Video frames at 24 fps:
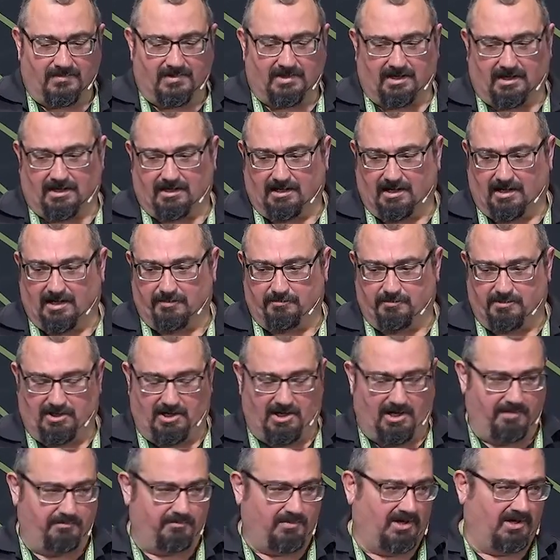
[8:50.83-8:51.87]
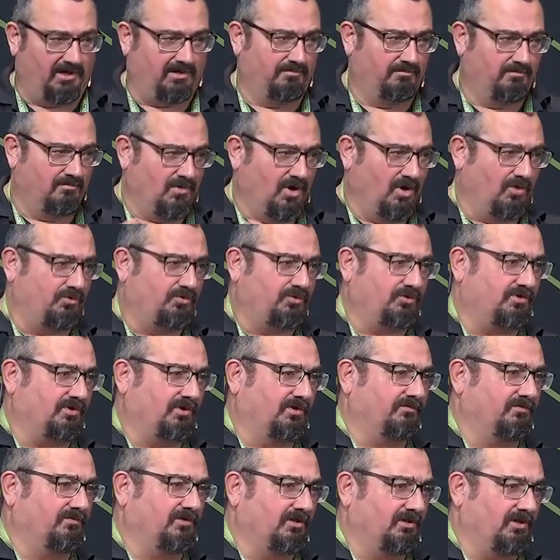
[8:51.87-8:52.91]
And I'm keeping most
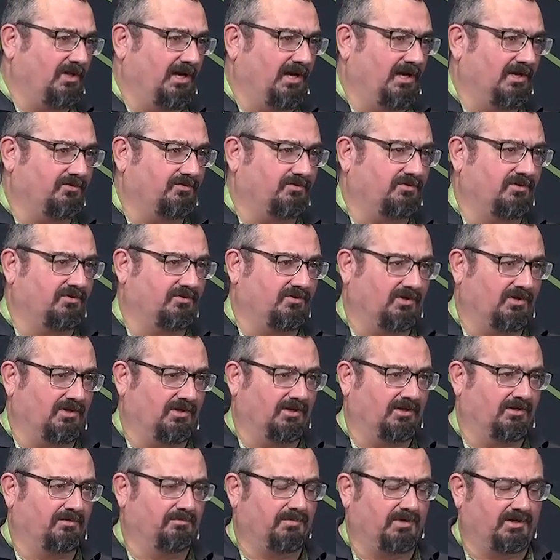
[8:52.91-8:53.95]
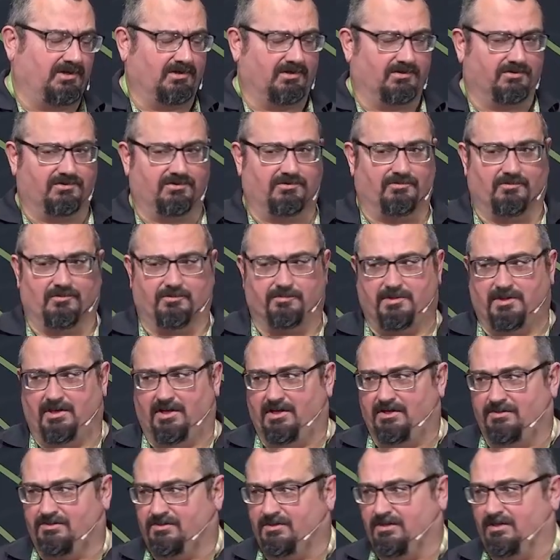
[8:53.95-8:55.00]
of the last design because to
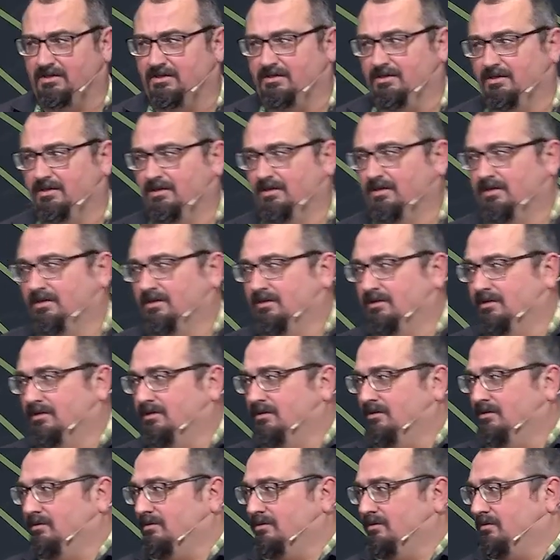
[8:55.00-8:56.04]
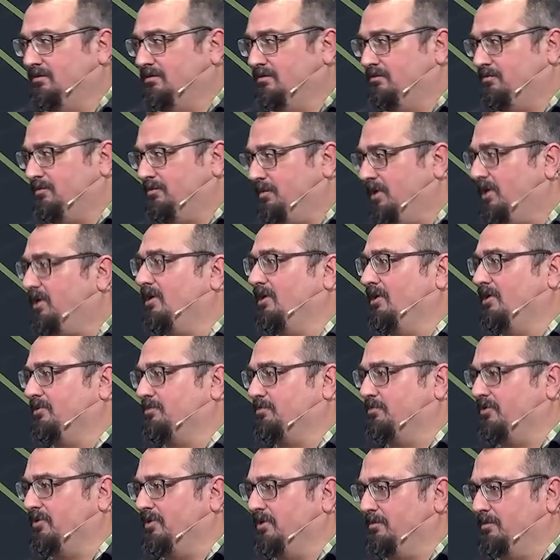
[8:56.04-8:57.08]
replace it would be cost
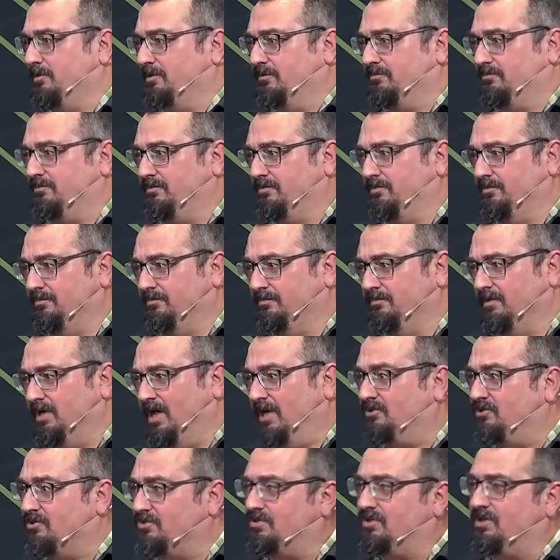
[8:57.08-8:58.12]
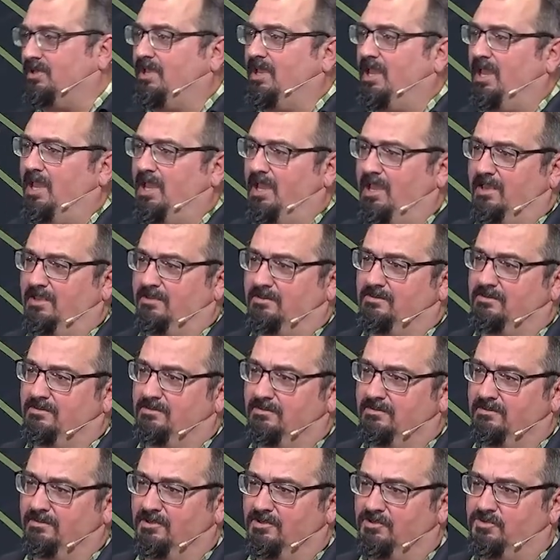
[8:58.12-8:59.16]
prohibitive. I just can't,
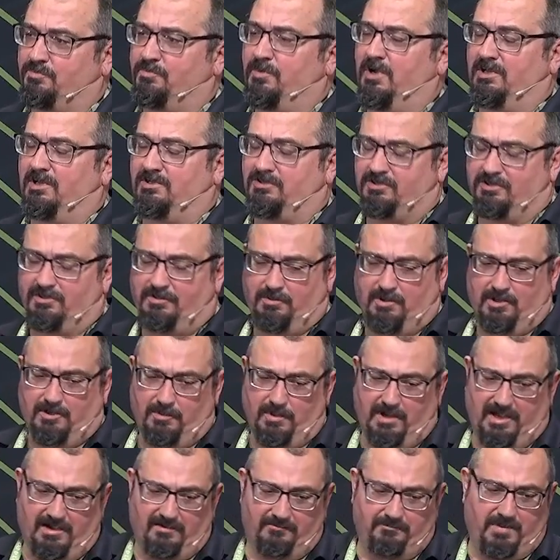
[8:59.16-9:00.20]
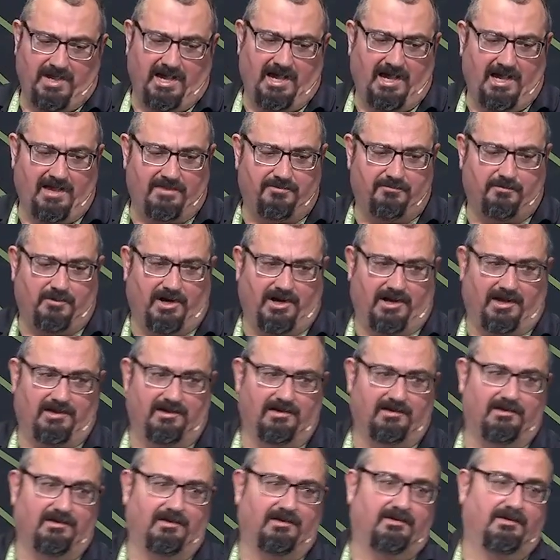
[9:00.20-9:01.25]
especially where we have pathway,
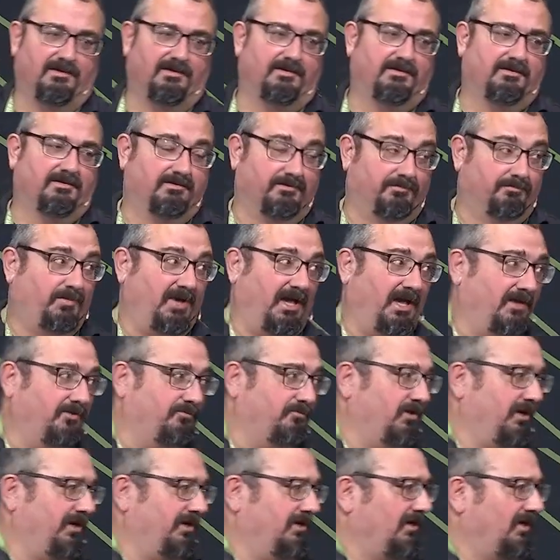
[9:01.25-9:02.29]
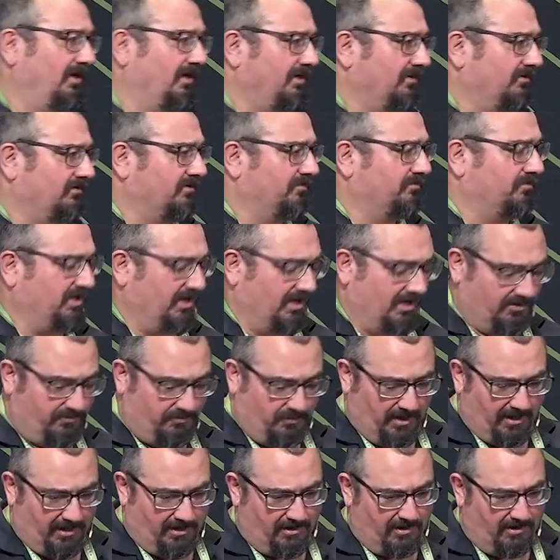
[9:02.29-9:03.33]
pathway needs and
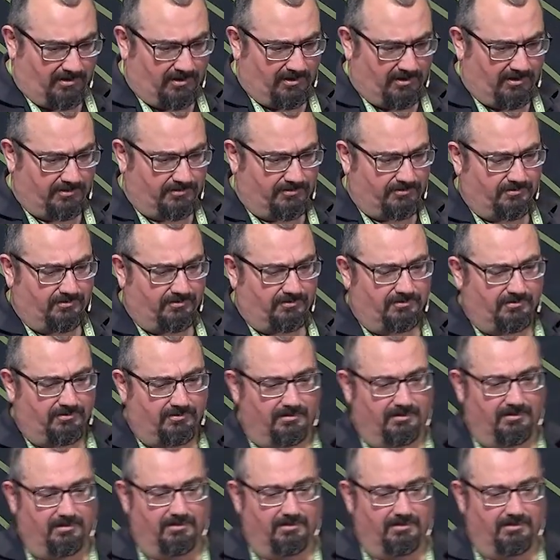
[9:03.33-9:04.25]
pathway costs.